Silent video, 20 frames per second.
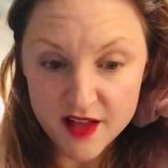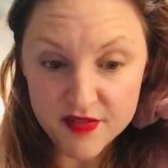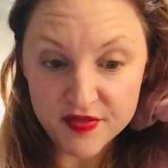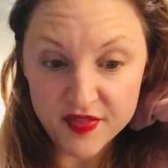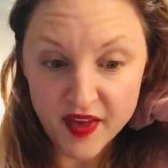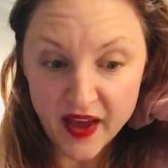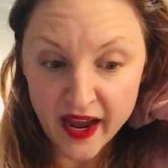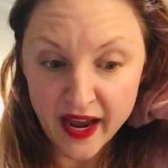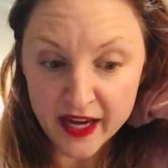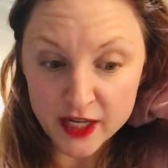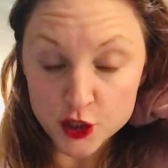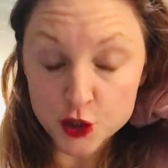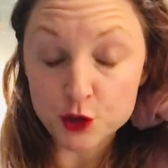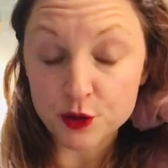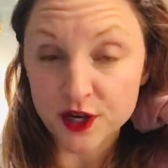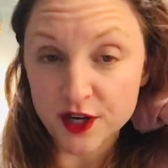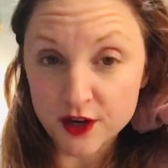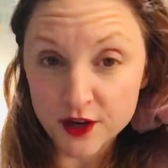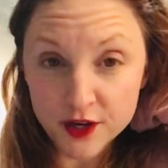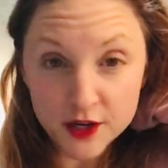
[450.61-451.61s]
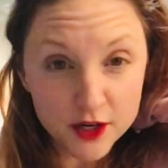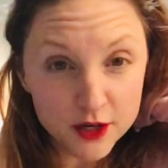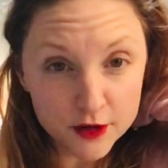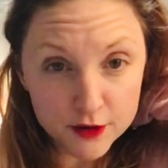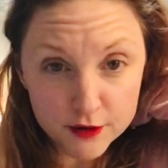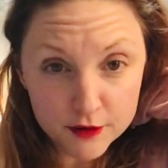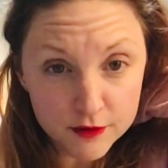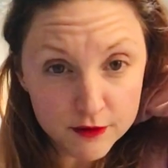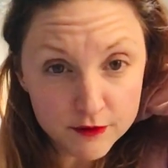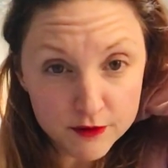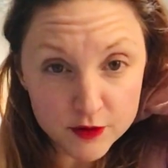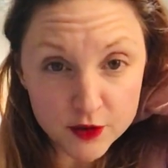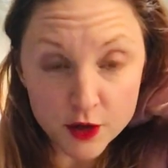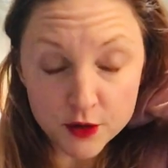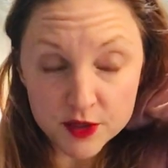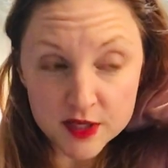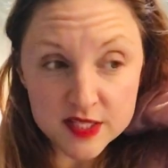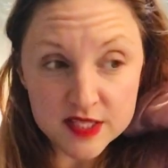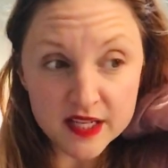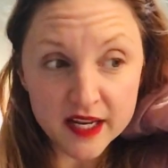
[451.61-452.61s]
that trigger you,
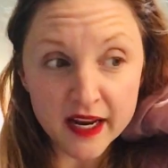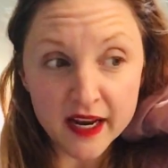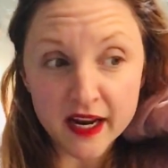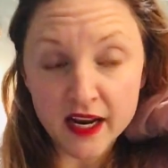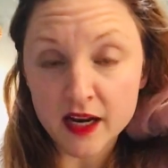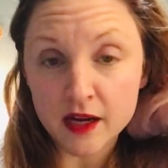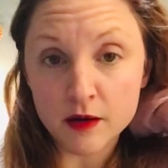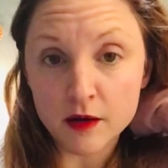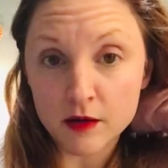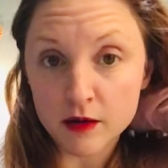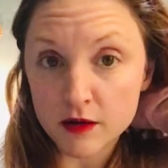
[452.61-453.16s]
noticing